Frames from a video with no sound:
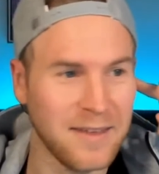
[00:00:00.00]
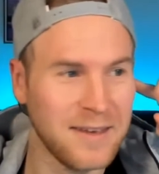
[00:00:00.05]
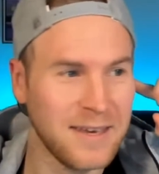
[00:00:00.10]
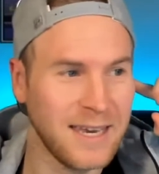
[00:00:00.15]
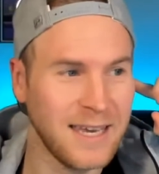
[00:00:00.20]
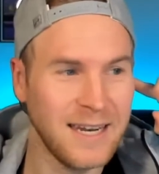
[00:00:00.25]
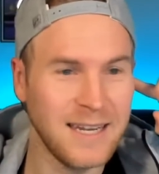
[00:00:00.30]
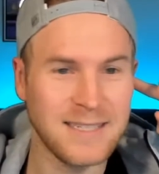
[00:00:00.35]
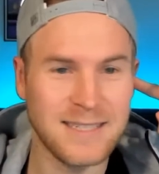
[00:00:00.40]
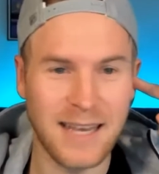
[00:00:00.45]

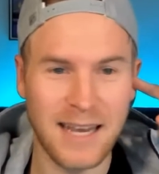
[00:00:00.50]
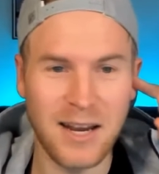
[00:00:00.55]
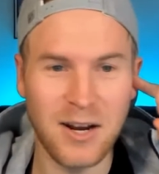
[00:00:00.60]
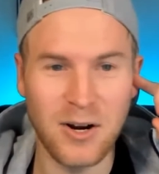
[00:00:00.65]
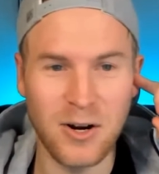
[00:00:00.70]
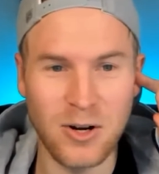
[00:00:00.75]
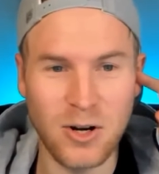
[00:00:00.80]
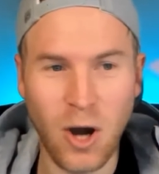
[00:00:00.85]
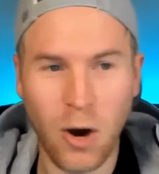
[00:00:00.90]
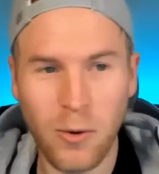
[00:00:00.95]
in his ear,
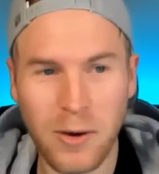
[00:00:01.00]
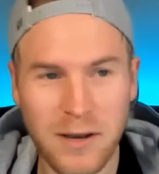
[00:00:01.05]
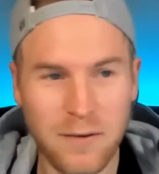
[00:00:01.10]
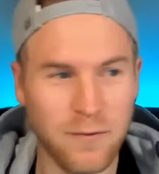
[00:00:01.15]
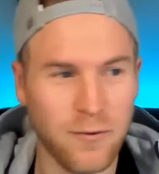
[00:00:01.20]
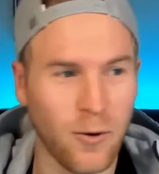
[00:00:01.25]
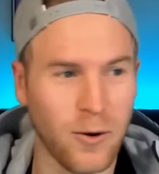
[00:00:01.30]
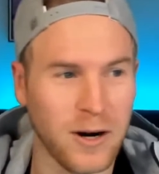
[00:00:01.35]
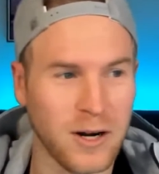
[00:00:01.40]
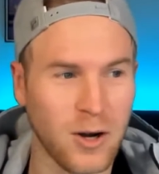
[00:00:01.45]
going
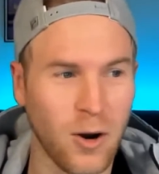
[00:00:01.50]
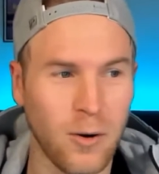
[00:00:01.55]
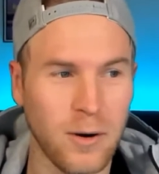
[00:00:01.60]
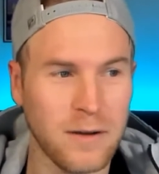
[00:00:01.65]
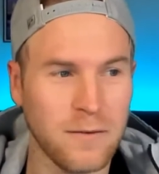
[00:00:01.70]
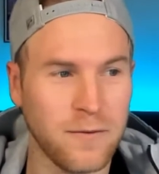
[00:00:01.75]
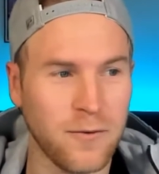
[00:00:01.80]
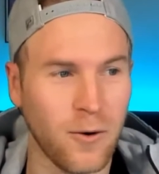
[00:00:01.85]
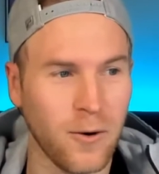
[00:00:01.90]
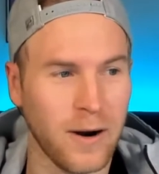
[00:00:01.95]
for
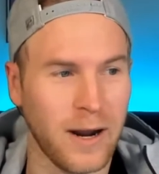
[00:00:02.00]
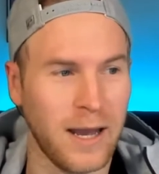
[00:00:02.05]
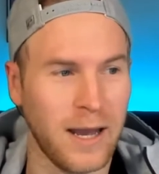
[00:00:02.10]
it.